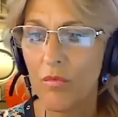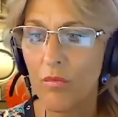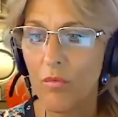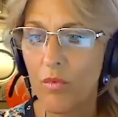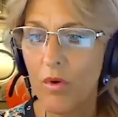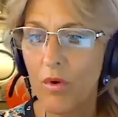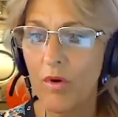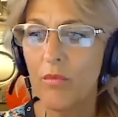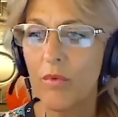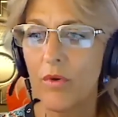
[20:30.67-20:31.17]

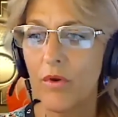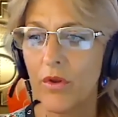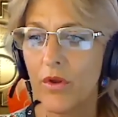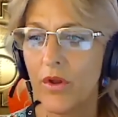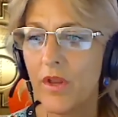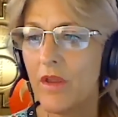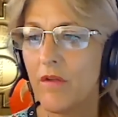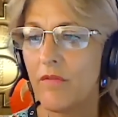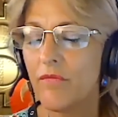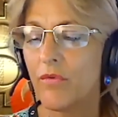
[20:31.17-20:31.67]
what we're
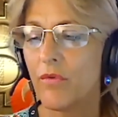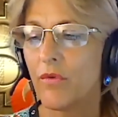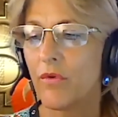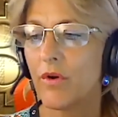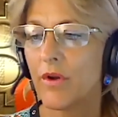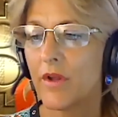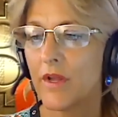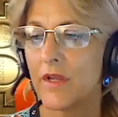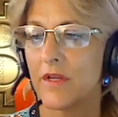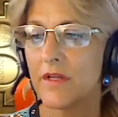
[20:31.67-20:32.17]
looking
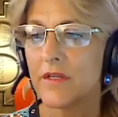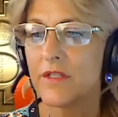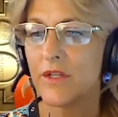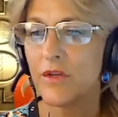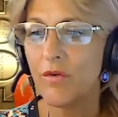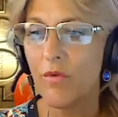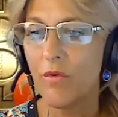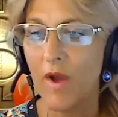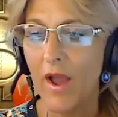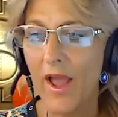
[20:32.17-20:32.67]
for is
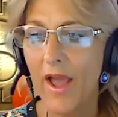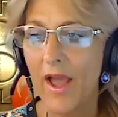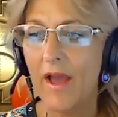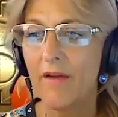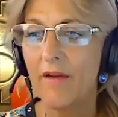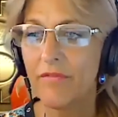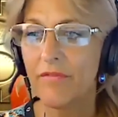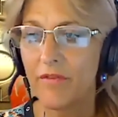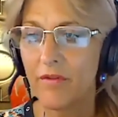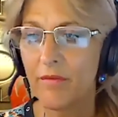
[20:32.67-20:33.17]
you
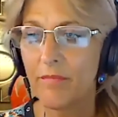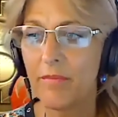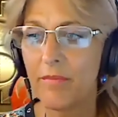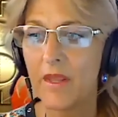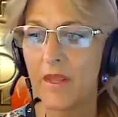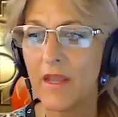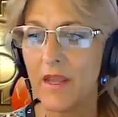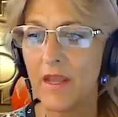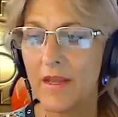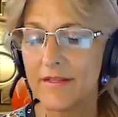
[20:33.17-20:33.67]
have to
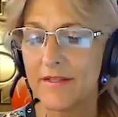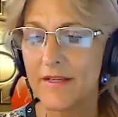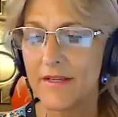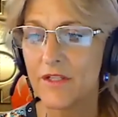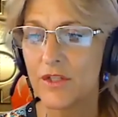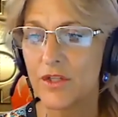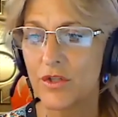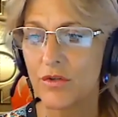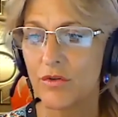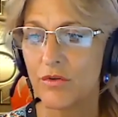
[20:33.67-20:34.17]
be
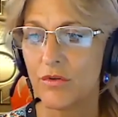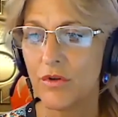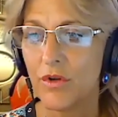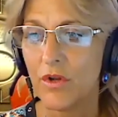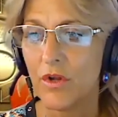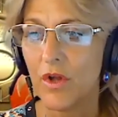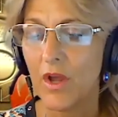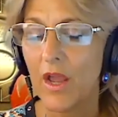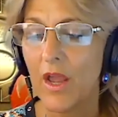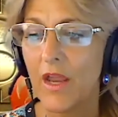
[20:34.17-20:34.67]
intentional
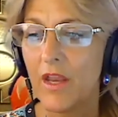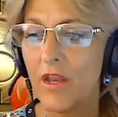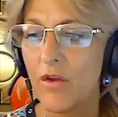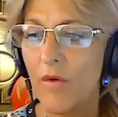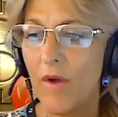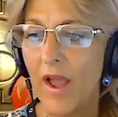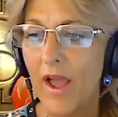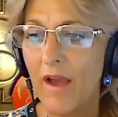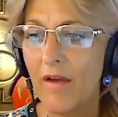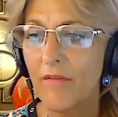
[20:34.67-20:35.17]
and you
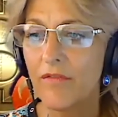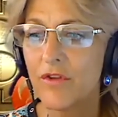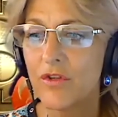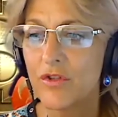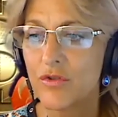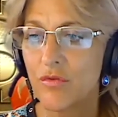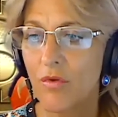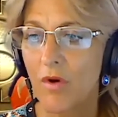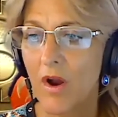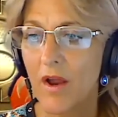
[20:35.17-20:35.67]
mm. have to
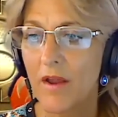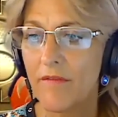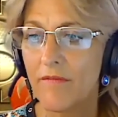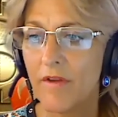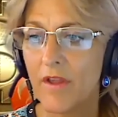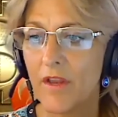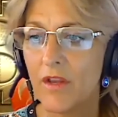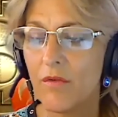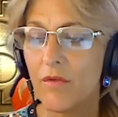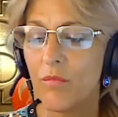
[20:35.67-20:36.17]
drive
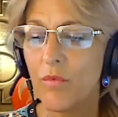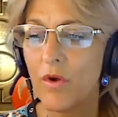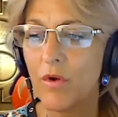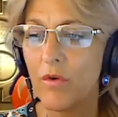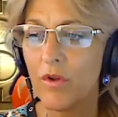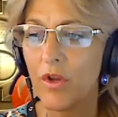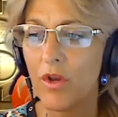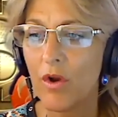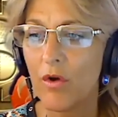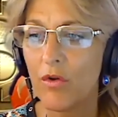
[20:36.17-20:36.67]
it. You,
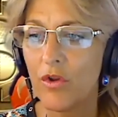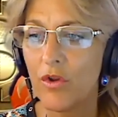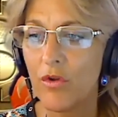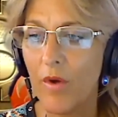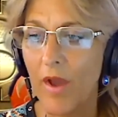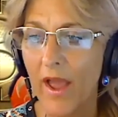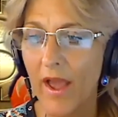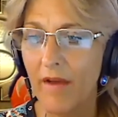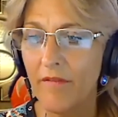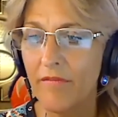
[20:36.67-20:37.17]
you know, you
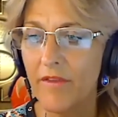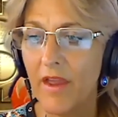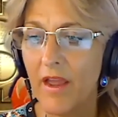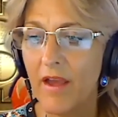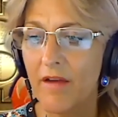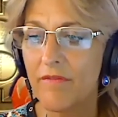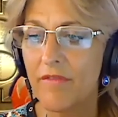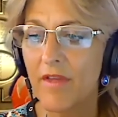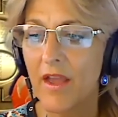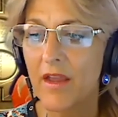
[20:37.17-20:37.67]
have to
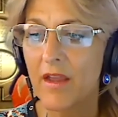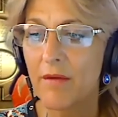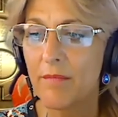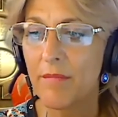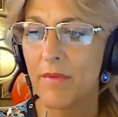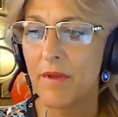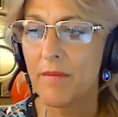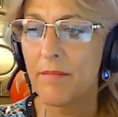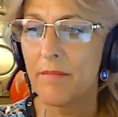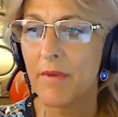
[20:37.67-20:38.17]
have that
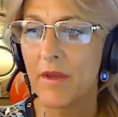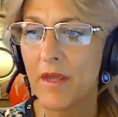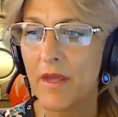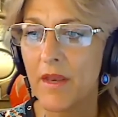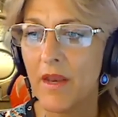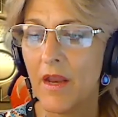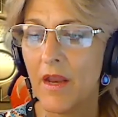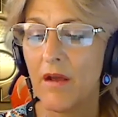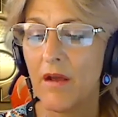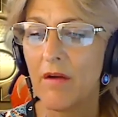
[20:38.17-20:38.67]
commitment
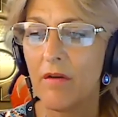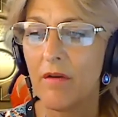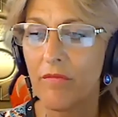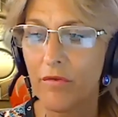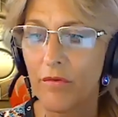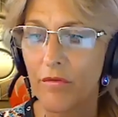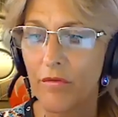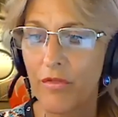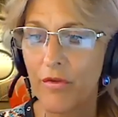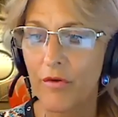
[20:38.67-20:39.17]

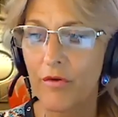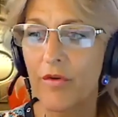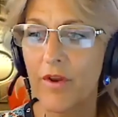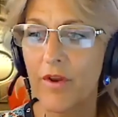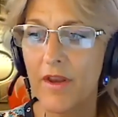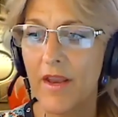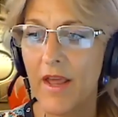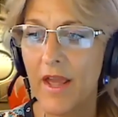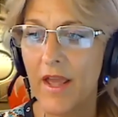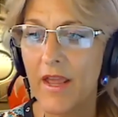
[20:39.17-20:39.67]
for
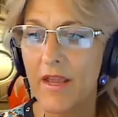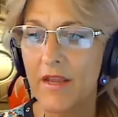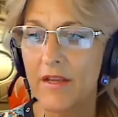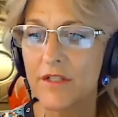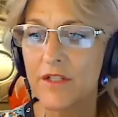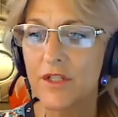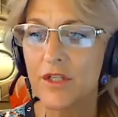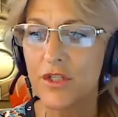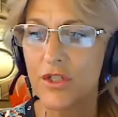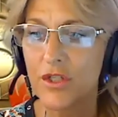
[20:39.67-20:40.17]
30 days
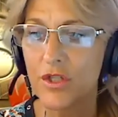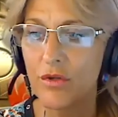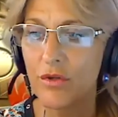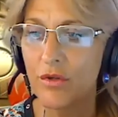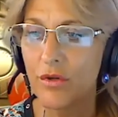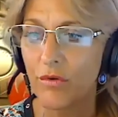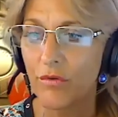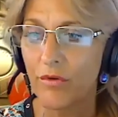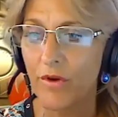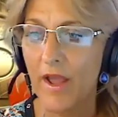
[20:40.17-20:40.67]
to do
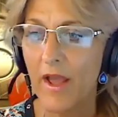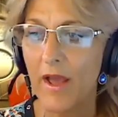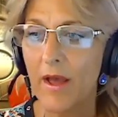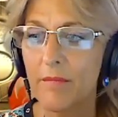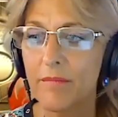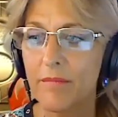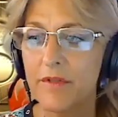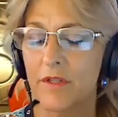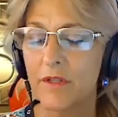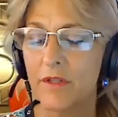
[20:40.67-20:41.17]
your
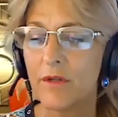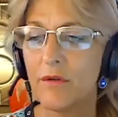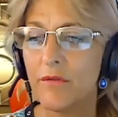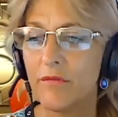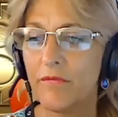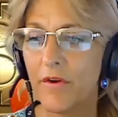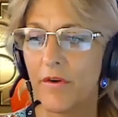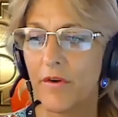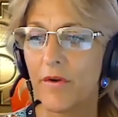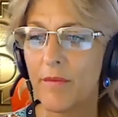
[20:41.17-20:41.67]
absolute
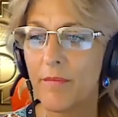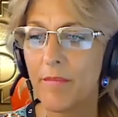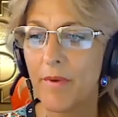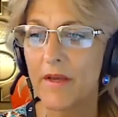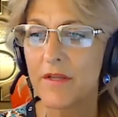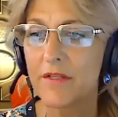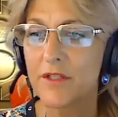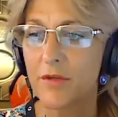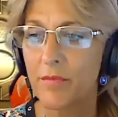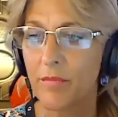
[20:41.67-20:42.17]
very
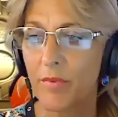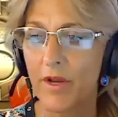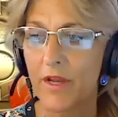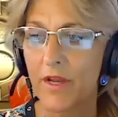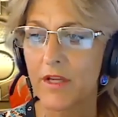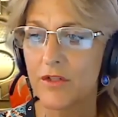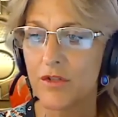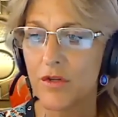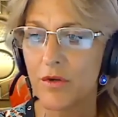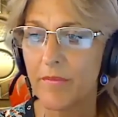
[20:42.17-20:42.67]
best to bring
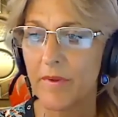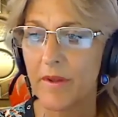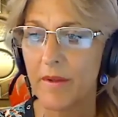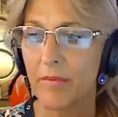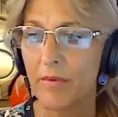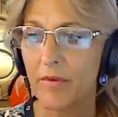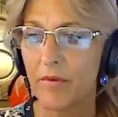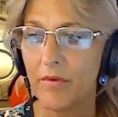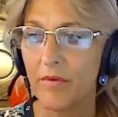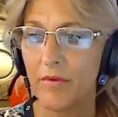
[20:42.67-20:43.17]
in two
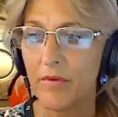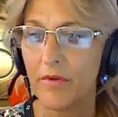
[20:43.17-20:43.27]
people.